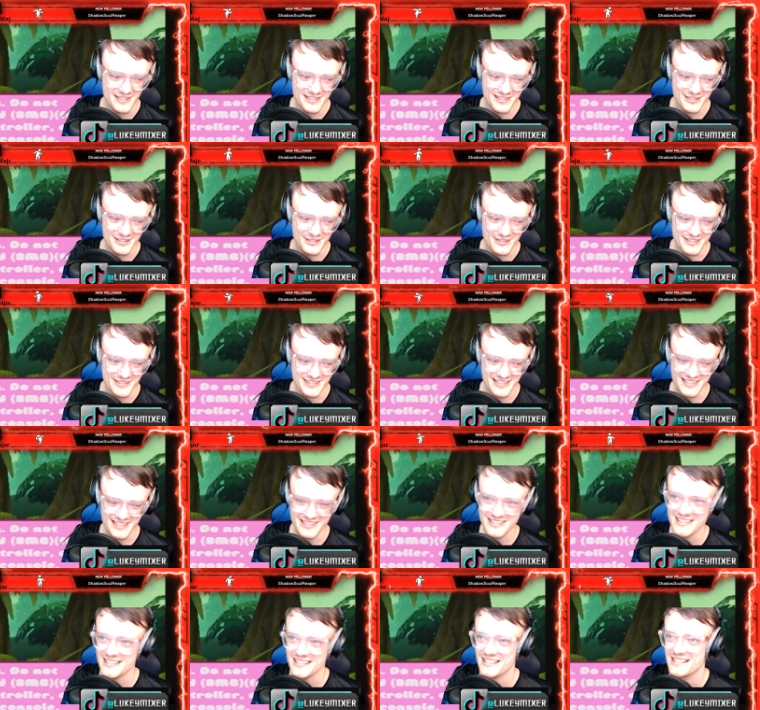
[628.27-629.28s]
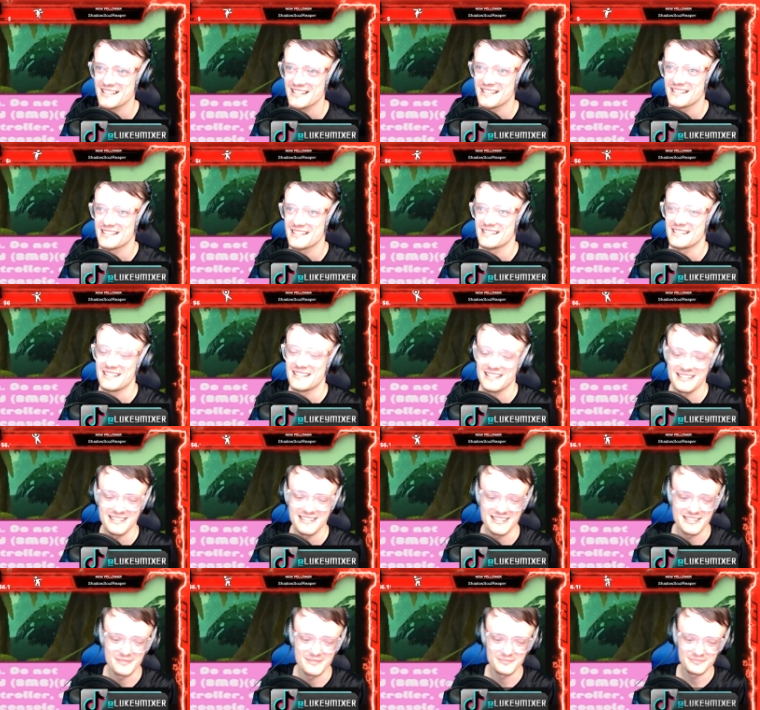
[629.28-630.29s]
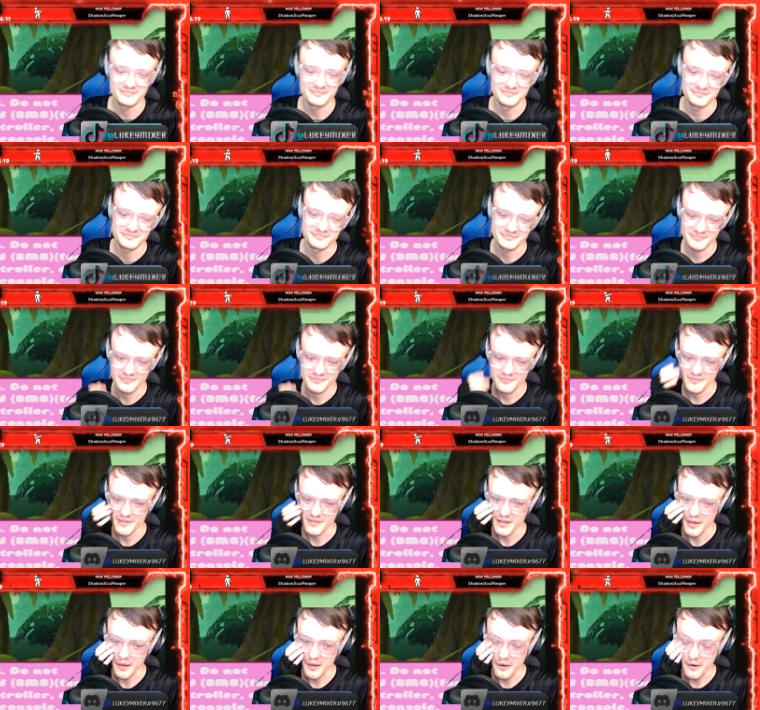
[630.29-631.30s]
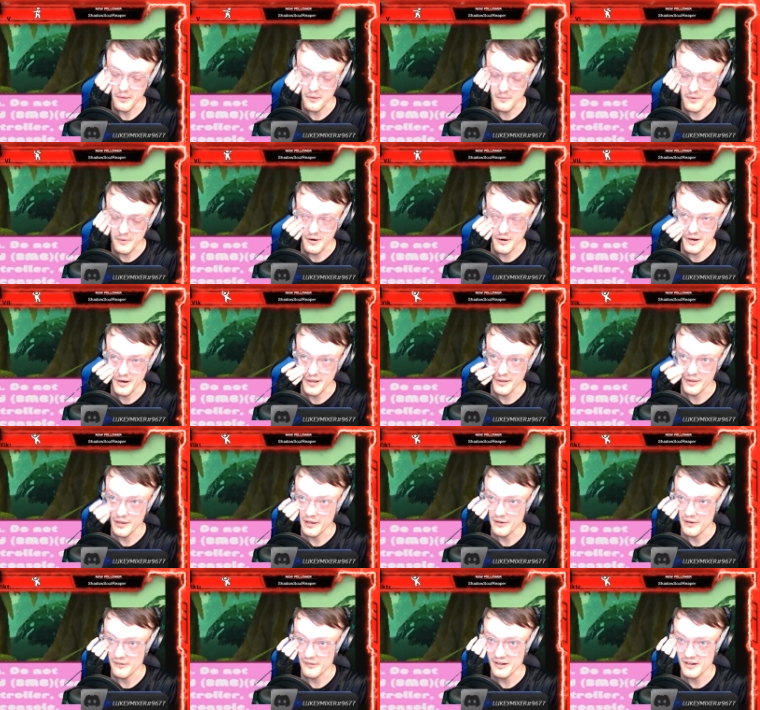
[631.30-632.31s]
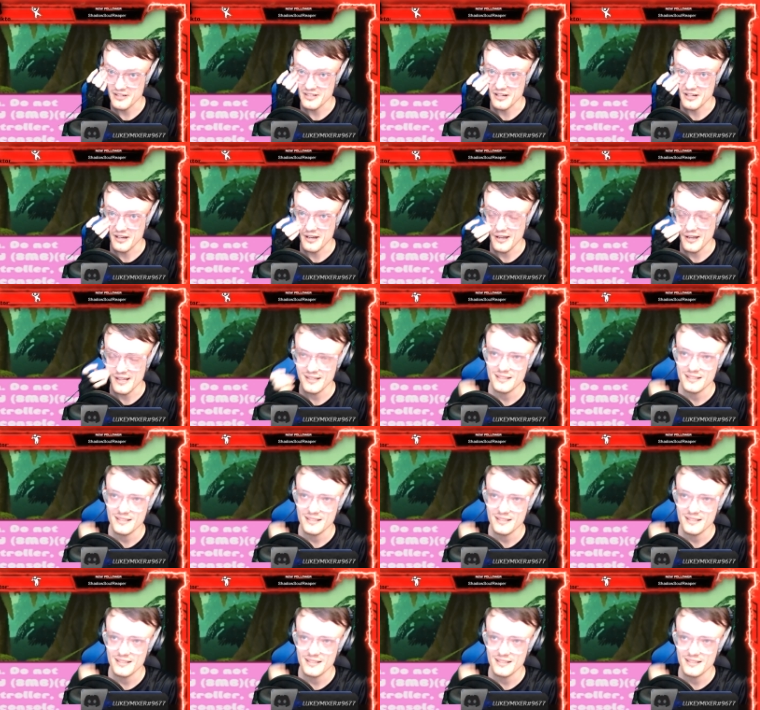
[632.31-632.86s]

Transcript: cutscenes. So. Come on, they Konnichiwa.